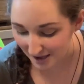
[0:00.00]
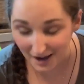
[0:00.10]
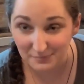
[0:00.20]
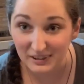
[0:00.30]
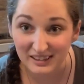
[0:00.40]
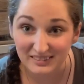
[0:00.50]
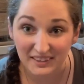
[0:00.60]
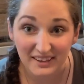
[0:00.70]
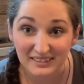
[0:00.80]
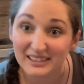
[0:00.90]
I'm like,
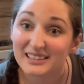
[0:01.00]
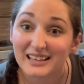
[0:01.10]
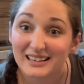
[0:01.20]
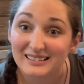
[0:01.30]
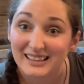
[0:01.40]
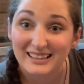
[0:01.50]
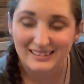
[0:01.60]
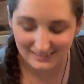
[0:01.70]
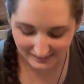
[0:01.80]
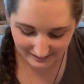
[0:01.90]
they need it. Like,
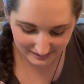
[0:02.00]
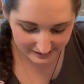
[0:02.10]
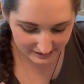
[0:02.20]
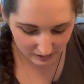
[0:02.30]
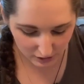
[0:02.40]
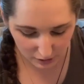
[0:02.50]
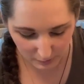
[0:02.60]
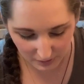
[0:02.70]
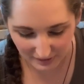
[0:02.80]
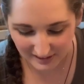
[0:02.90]
these little
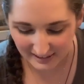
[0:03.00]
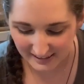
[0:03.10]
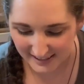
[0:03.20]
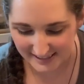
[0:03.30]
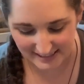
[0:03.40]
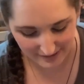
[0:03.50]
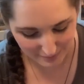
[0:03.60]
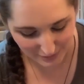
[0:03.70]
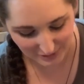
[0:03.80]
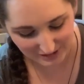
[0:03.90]

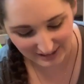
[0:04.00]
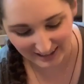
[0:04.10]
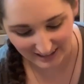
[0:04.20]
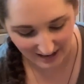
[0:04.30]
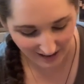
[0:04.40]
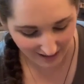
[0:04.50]
samples, like,